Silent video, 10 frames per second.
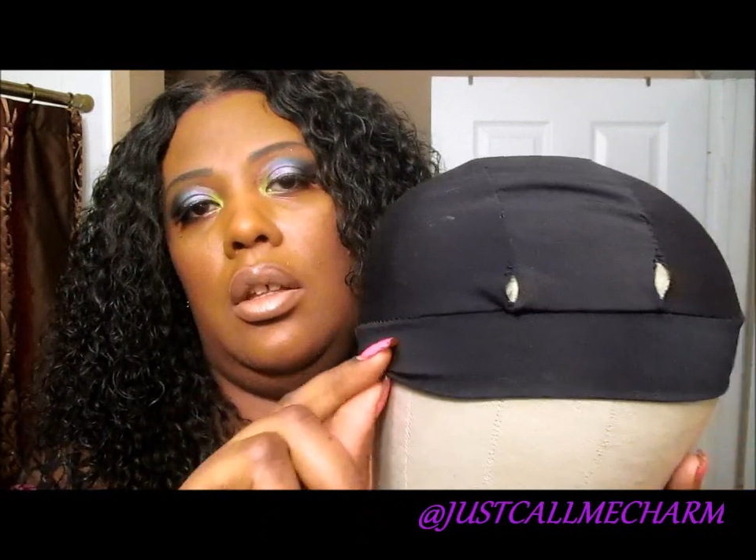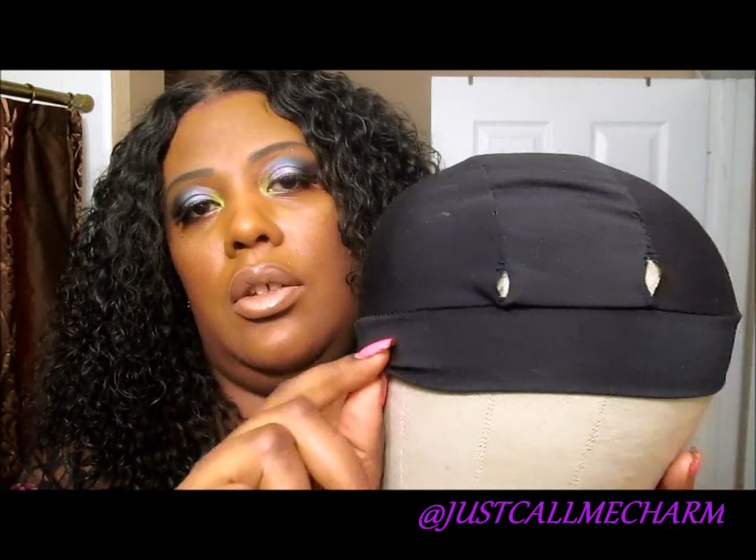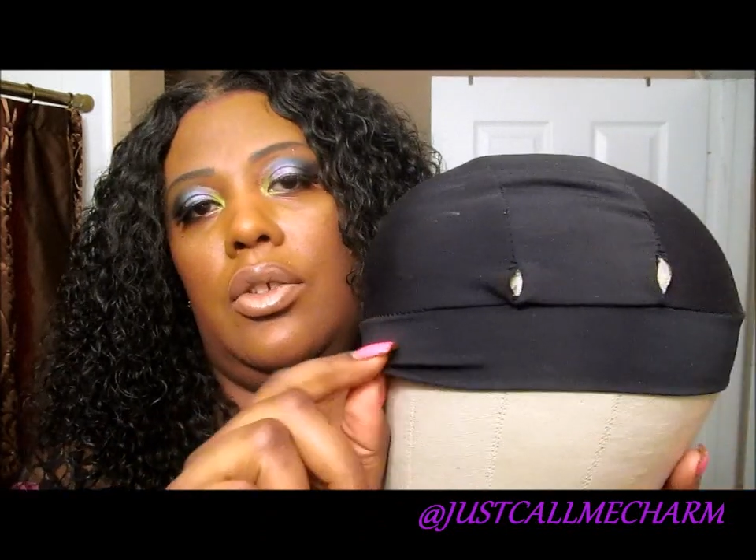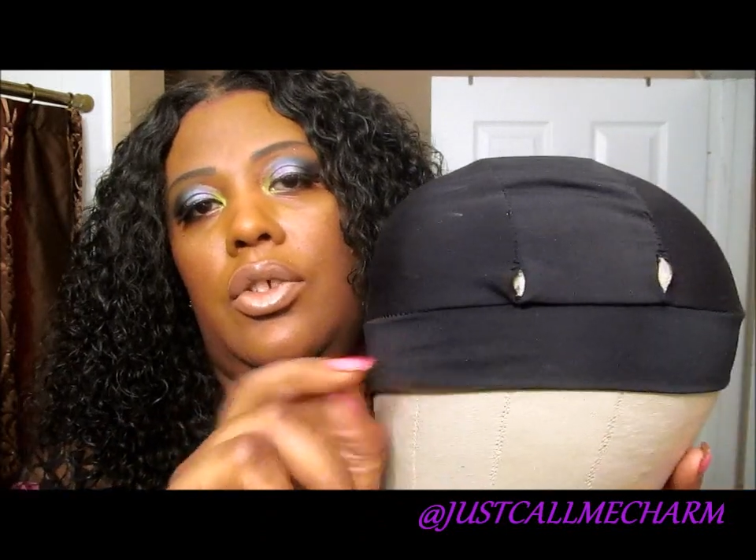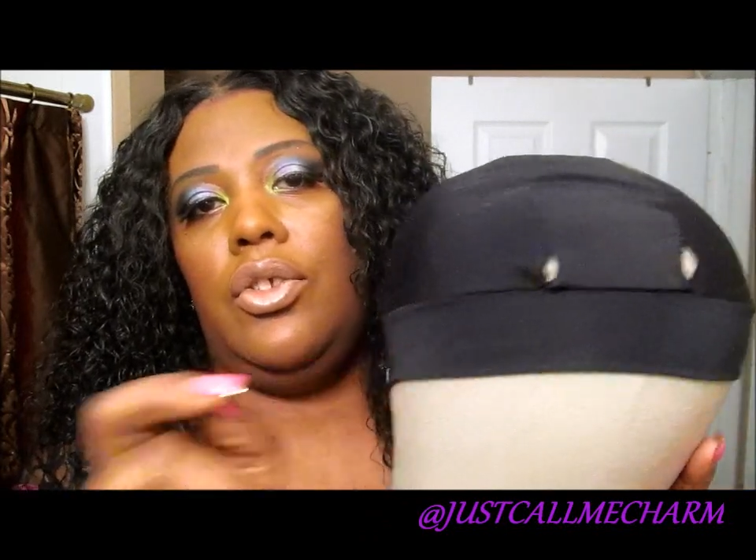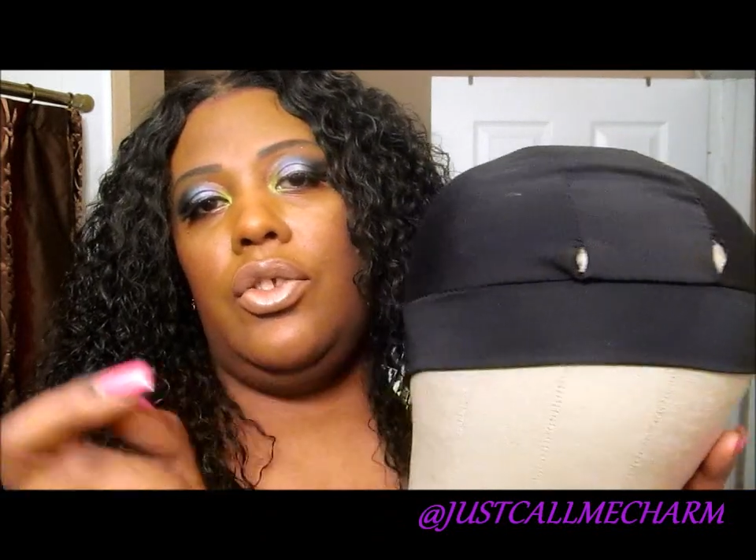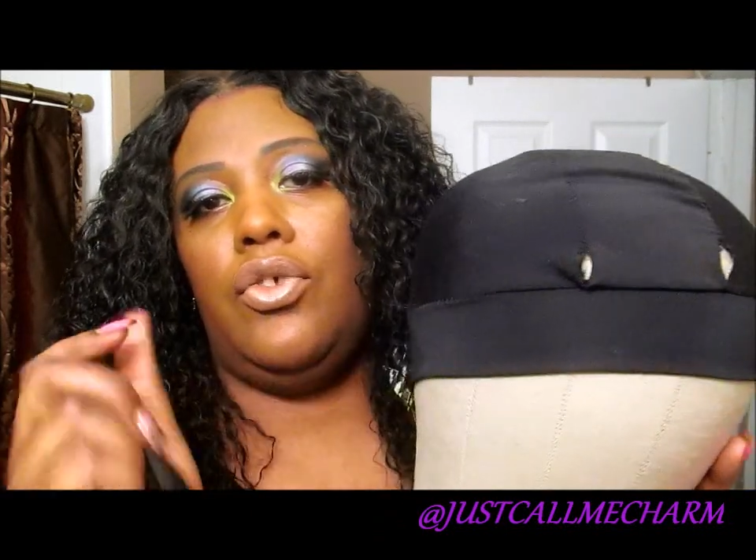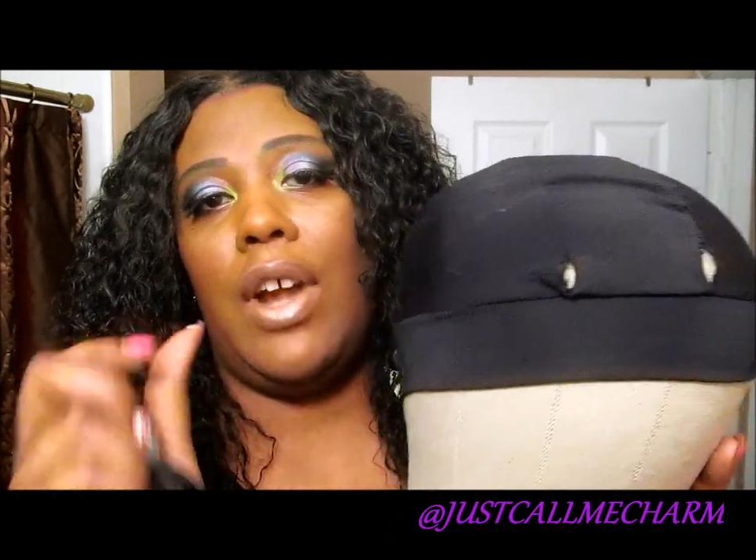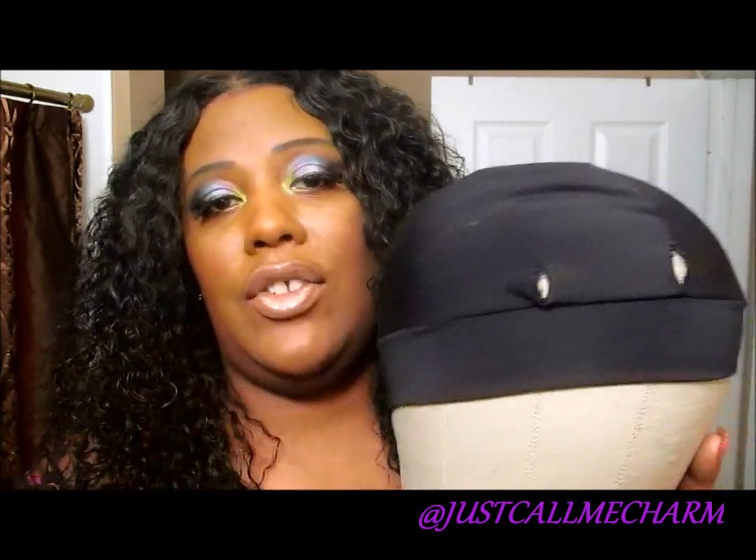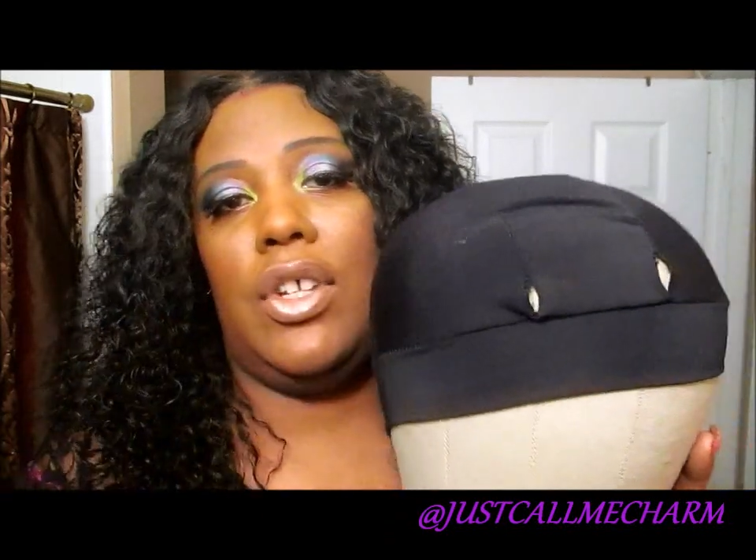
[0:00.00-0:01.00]

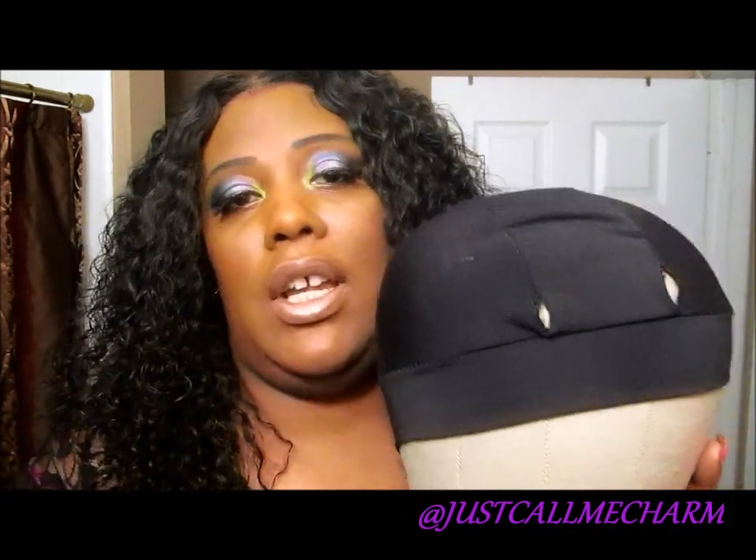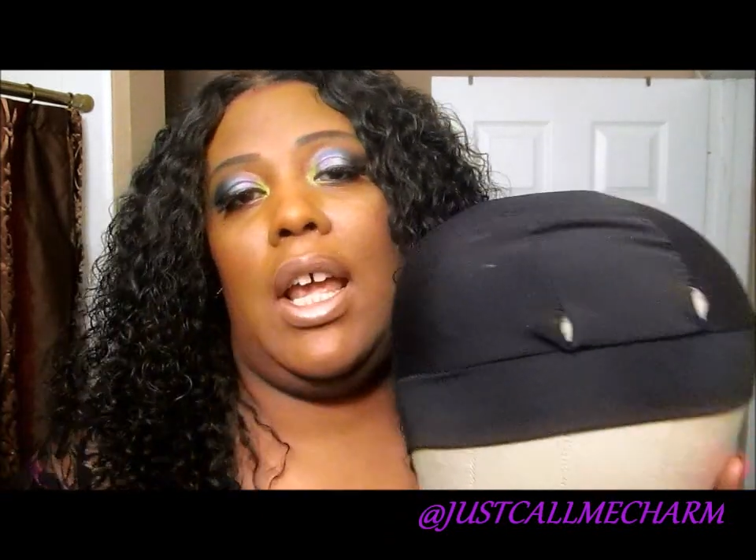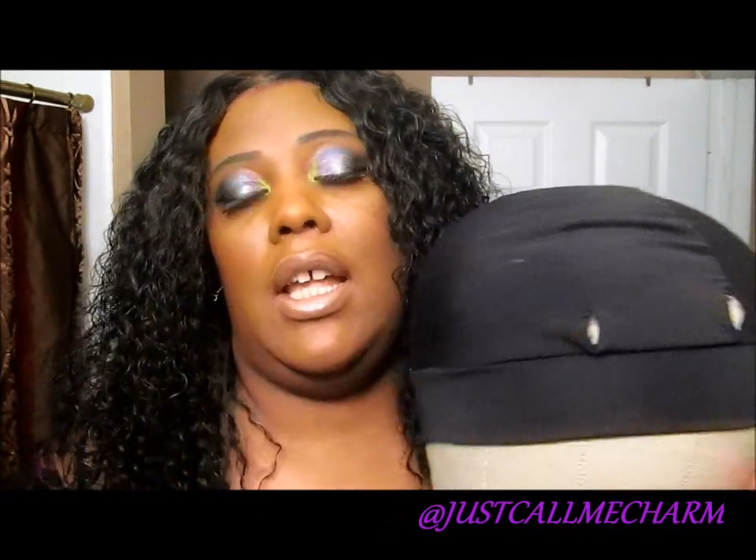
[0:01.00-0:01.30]
stretchy